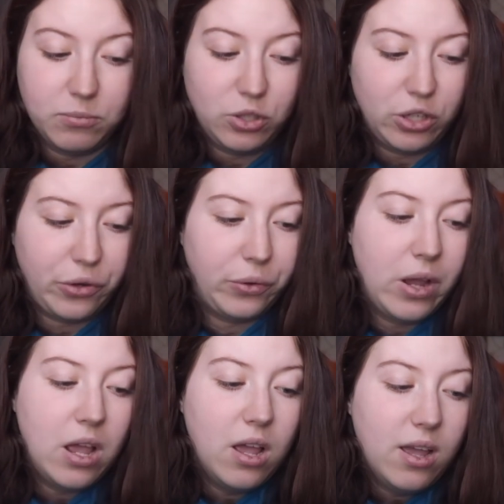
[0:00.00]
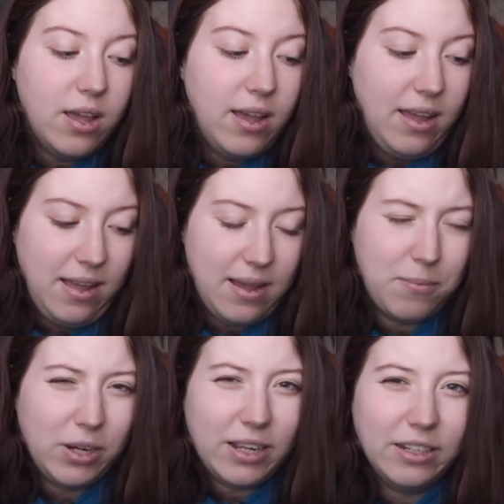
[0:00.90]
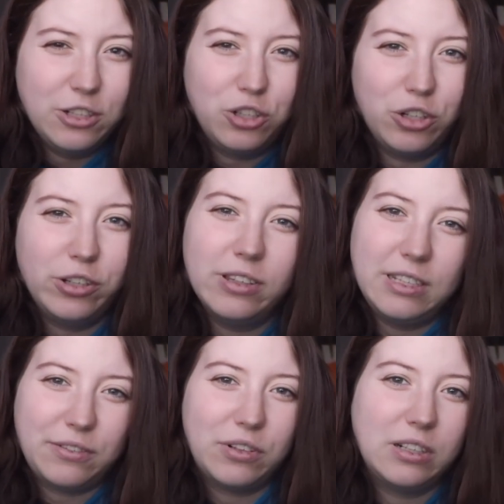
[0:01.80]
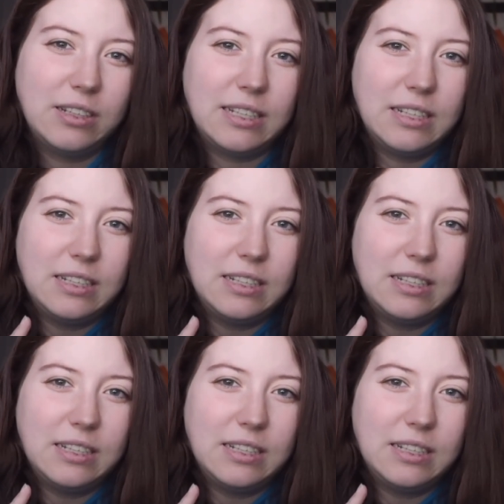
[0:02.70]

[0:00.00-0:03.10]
So I'm going to kind of show you the different